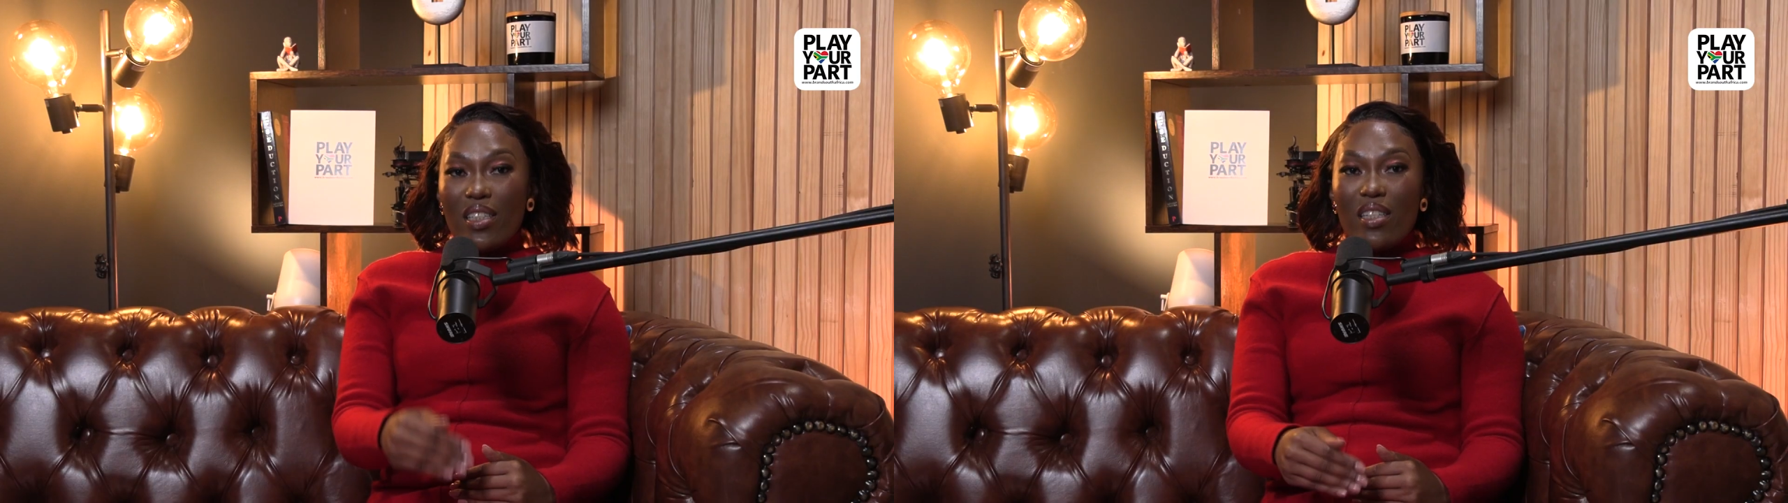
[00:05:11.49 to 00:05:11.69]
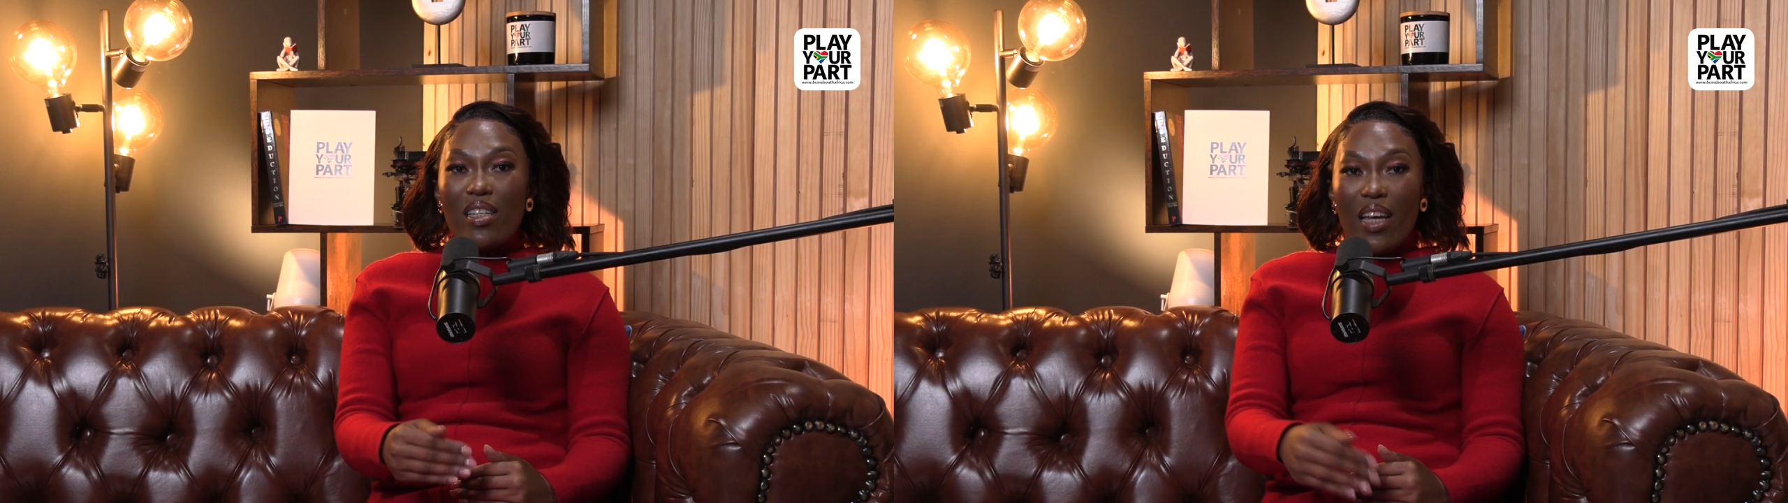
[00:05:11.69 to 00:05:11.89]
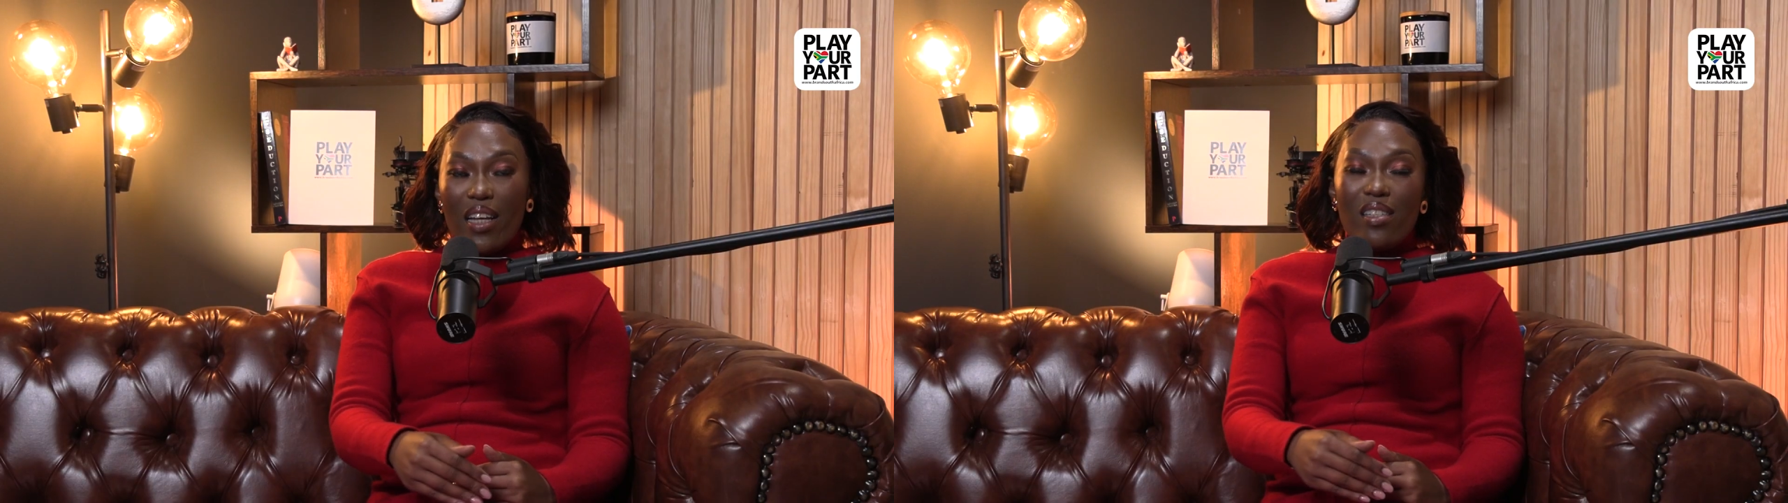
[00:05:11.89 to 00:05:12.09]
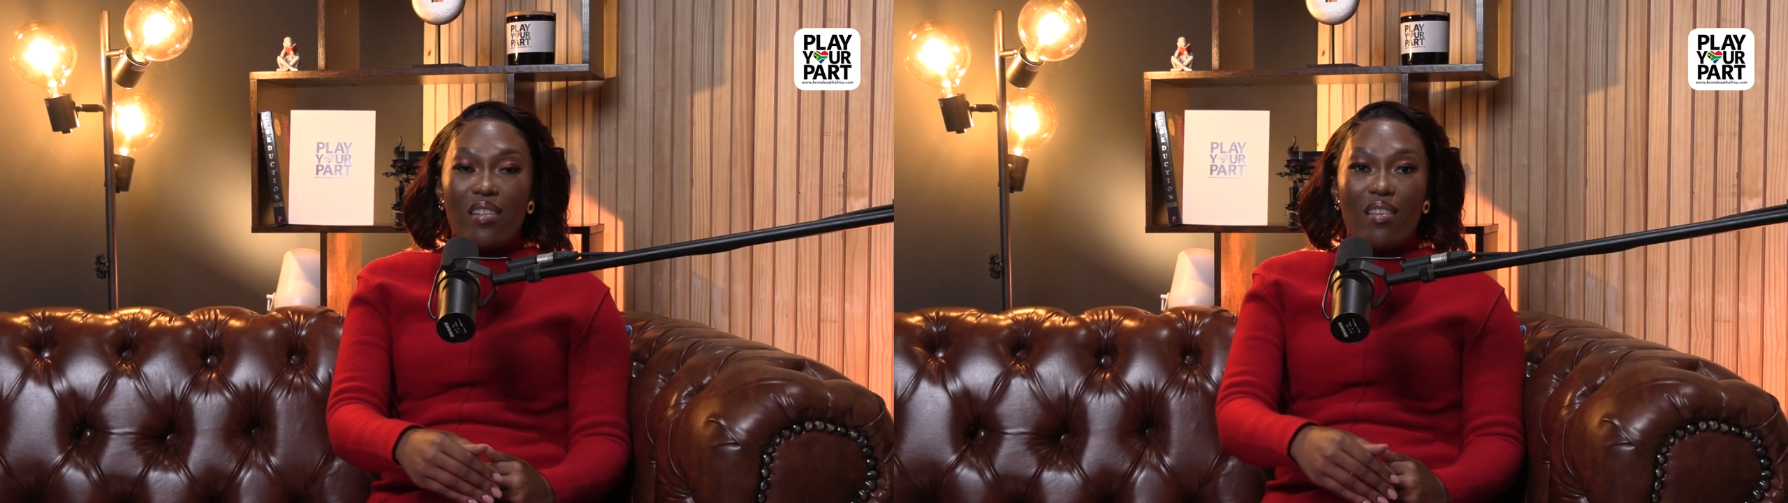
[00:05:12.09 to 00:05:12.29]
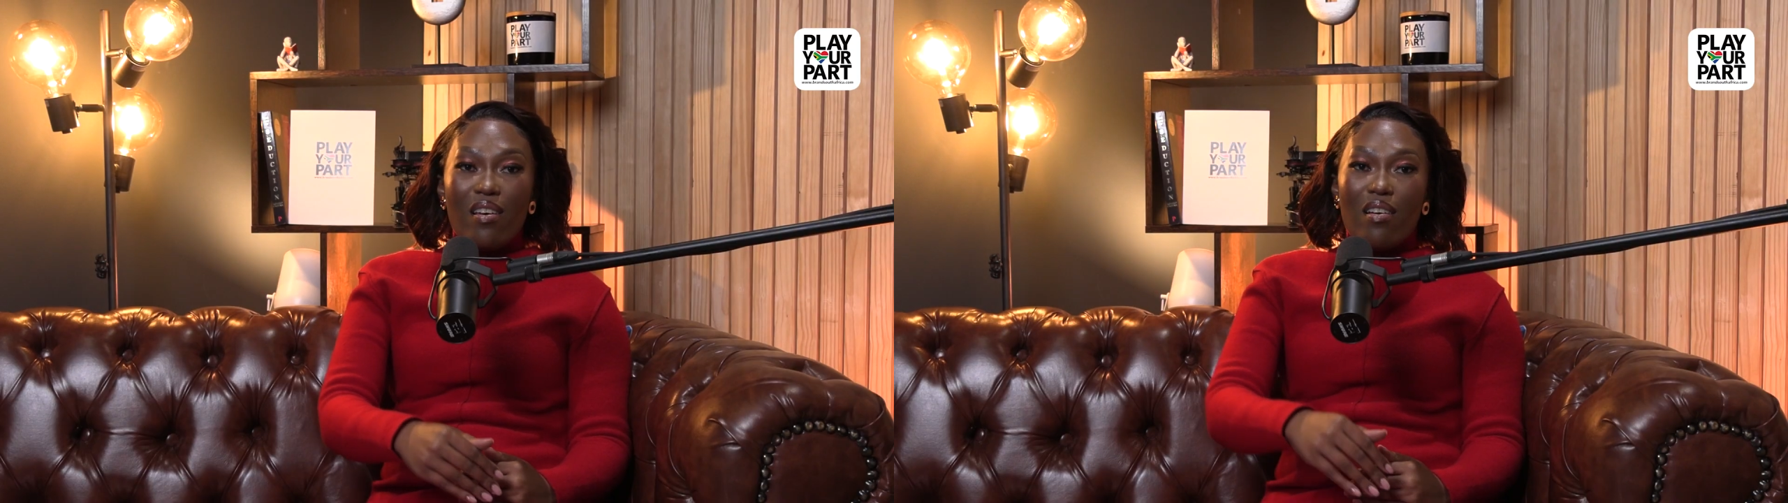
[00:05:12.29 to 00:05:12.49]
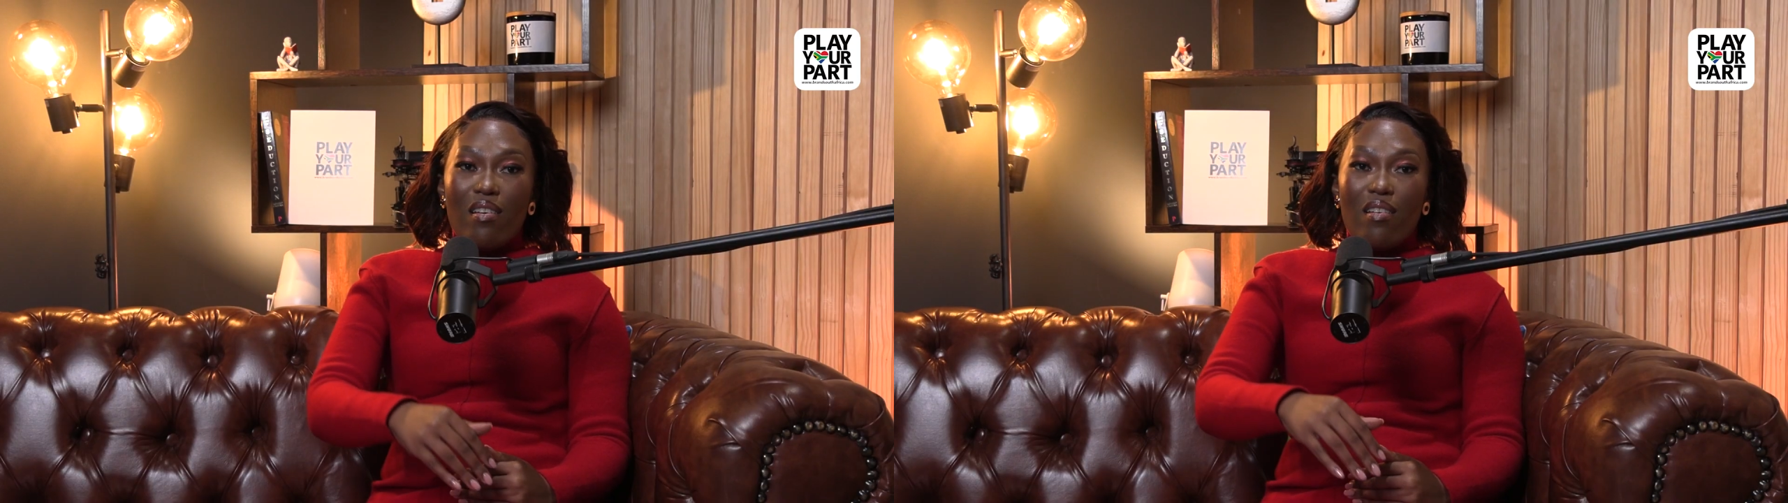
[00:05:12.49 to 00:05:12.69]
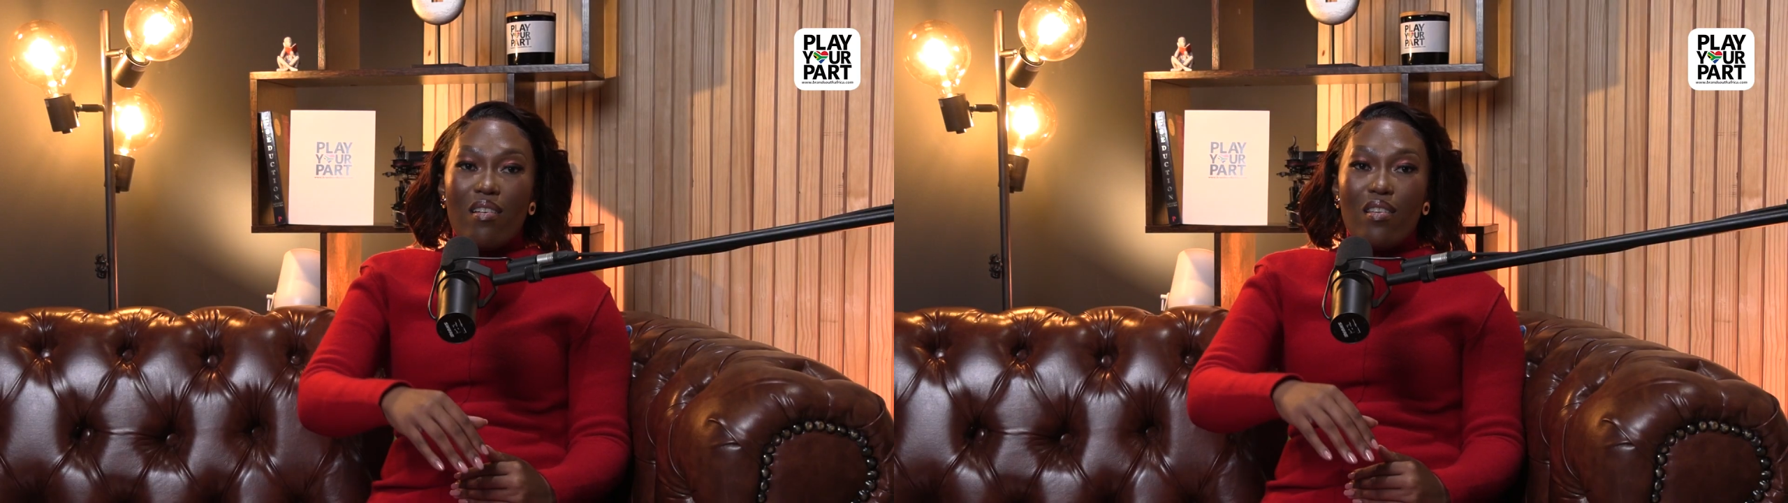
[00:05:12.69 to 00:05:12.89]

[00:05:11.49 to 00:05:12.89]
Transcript: didn't get the